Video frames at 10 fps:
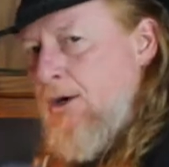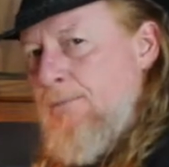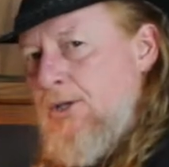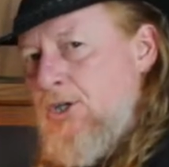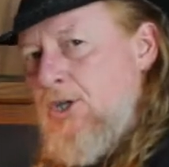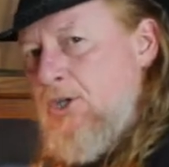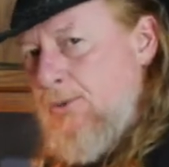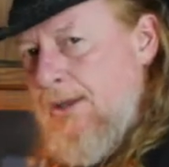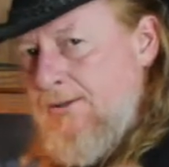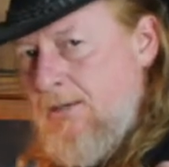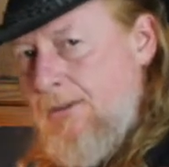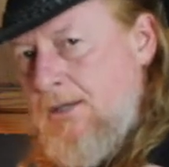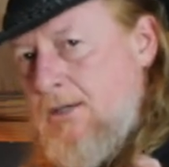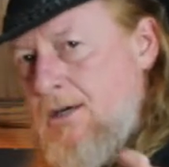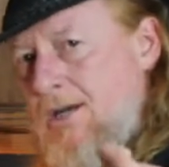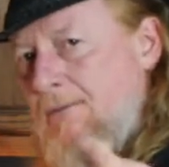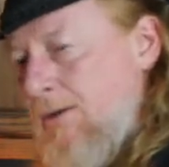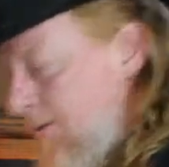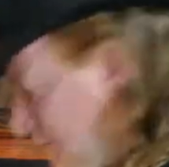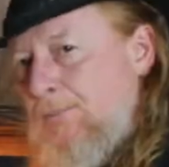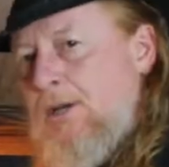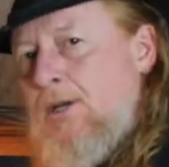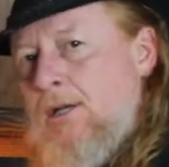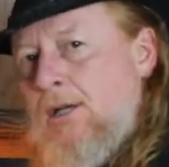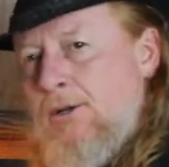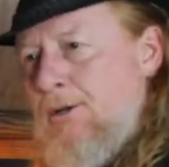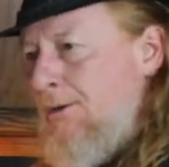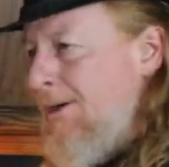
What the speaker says: our biscuits, and we have to make a gravy. It's been another,